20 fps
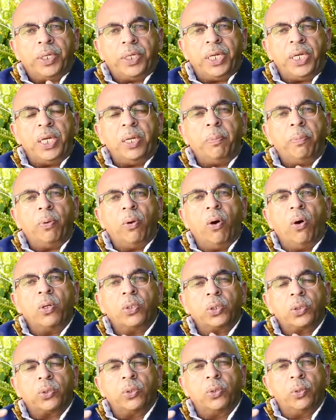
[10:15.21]
deep,
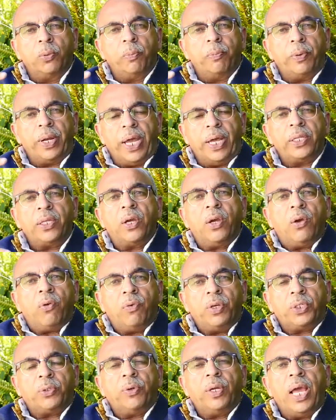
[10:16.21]
long, slow breath,
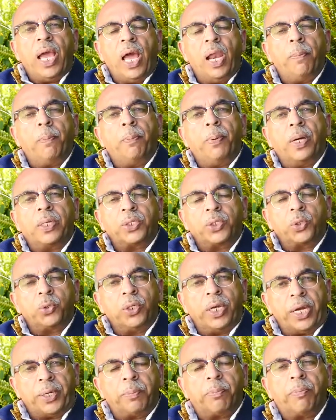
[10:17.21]
which will help us to
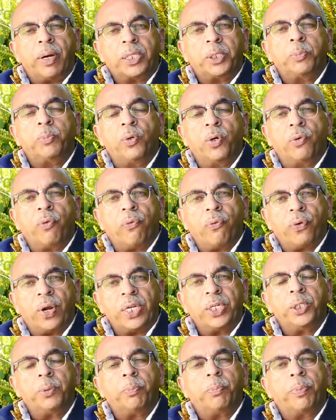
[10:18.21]
get much more
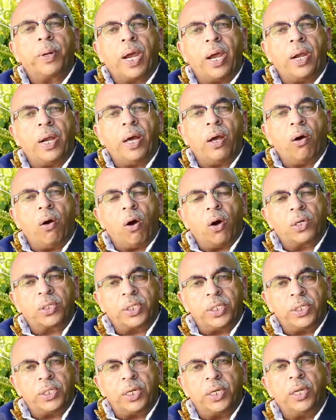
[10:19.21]
fresh prana,
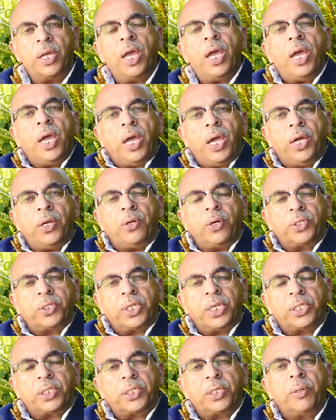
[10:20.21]
oxygen in your
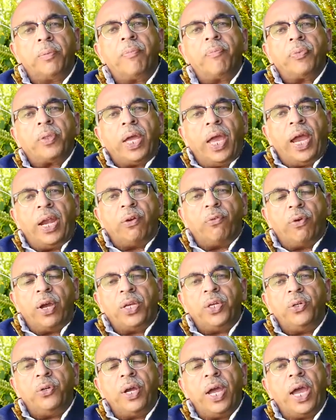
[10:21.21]
system. And
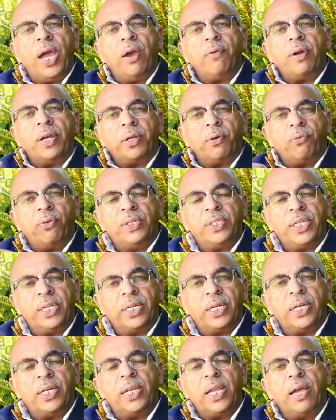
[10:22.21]
when you have at a
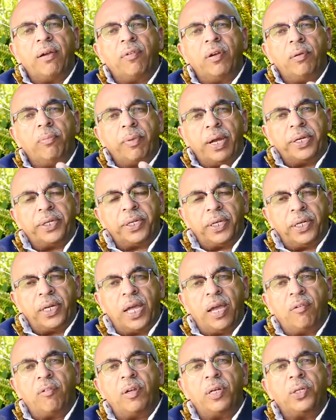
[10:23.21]
physical level, mental
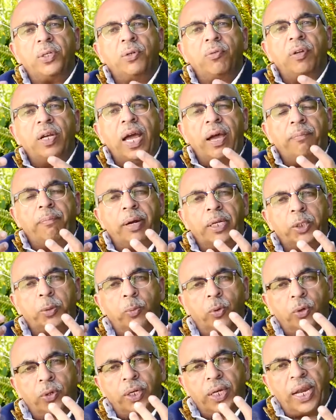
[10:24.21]
level, you will have much
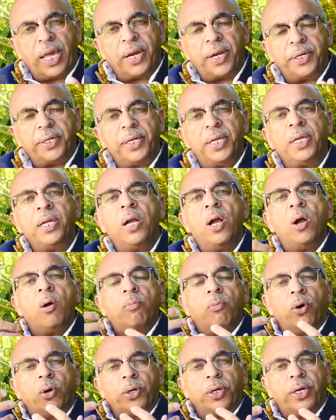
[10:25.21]
more clarity,
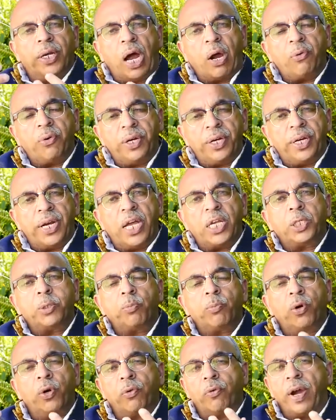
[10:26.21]
more groundedness,
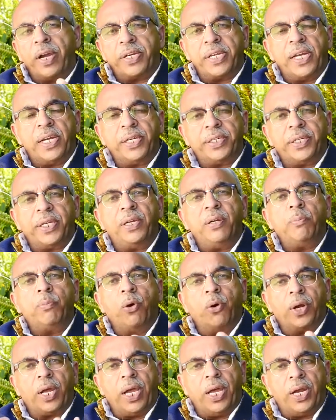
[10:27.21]
more vitality,
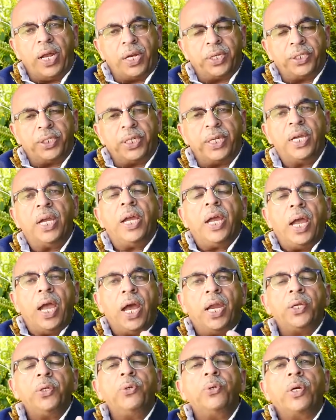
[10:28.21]
more energy,
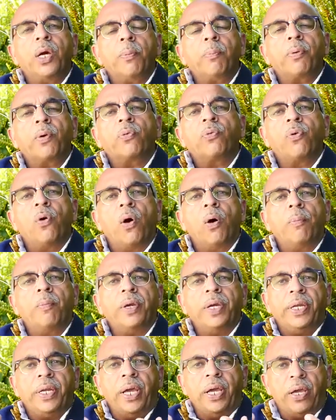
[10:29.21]
and you can
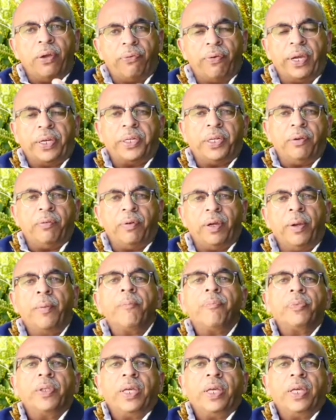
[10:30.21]
perform in an effective way.